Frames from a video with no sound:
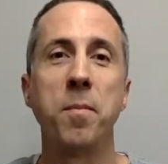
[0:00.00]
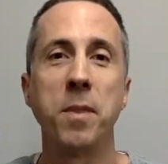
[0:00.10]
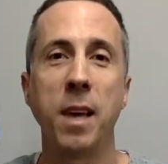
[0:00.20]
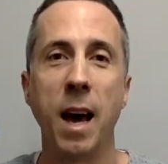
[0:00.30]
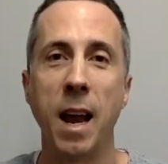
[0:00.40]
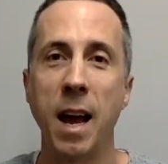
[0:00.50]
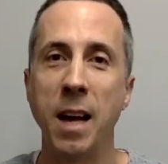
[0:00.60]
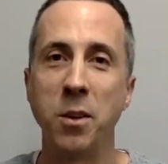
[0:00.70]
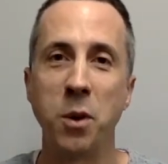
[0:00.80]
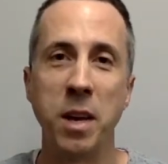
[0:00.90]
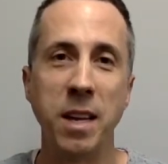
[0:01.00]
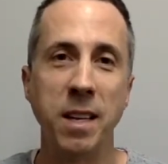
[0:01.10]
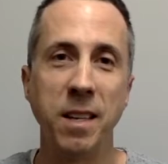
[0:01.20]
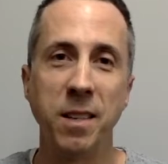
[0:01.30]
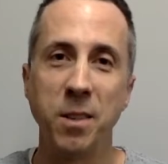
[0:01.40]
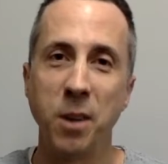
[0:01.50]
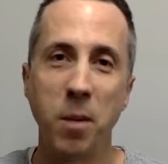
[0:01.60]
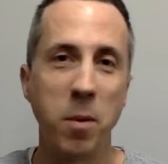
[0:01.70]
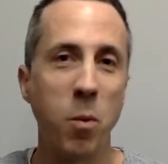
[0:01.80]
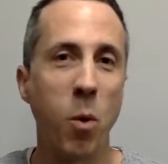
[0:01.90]
Gotta hydrate. You're going to
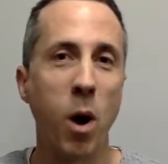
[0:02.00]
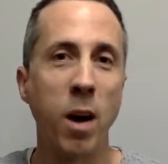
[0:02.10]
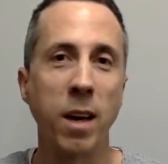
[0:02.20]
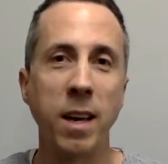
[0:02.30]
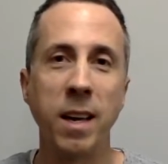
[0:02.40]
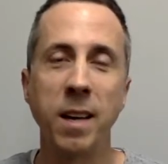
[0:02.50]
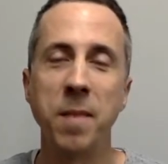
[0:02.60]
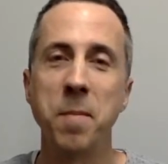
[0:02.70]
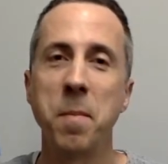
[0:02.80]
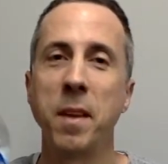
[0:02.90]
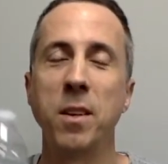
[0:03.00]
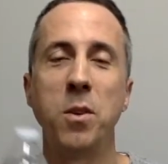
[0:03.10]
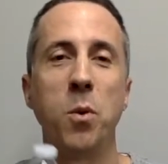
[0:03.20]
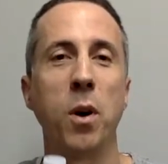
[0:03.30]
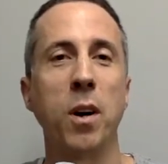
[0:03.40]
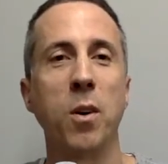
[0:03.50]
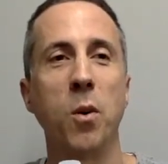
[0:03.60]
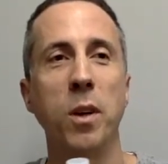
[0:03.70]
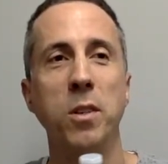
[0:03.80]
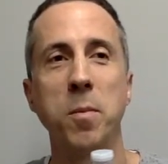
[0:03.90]
be walking. You are
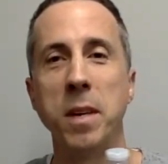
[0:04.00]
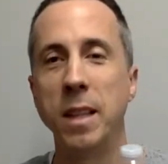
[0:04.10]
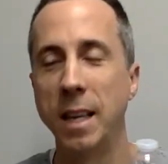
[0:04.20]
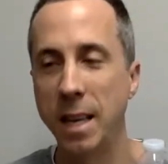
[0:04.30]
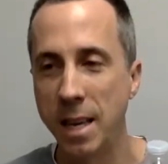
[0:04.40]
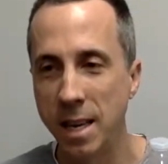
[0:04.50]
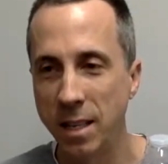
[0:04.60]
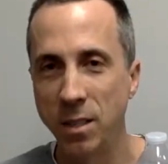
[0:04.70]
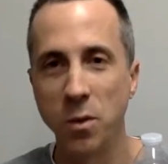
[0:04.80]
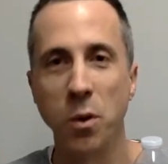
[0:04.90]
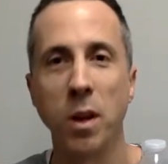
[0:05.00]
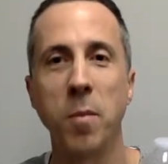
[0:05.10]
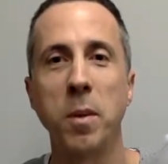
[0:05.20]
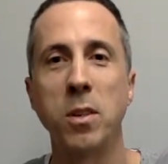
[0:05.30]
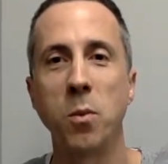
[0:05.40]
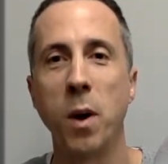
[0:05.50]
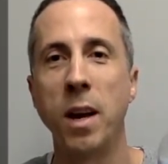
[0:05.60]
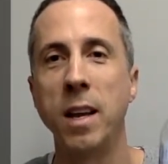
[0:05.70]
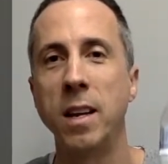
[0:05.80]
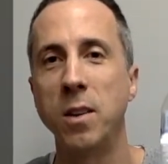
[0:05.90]
going to be in the heat. You are going to be
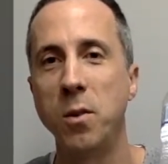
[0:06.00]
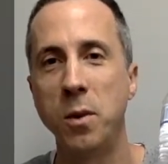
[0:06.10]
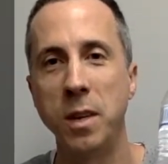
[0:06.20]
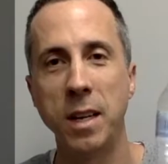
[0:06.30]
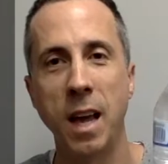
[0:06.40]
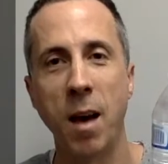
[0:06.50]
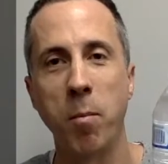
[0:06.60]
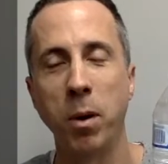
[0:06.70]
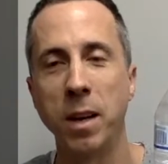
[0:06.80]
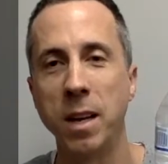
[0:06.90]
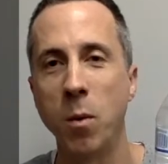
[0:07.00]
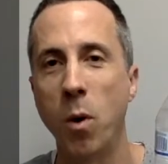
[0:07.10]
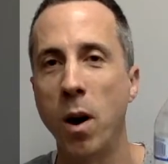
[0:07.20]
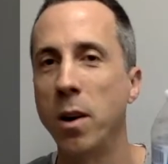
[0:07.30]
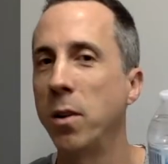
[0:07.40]
sweating. You need to have plenty of water.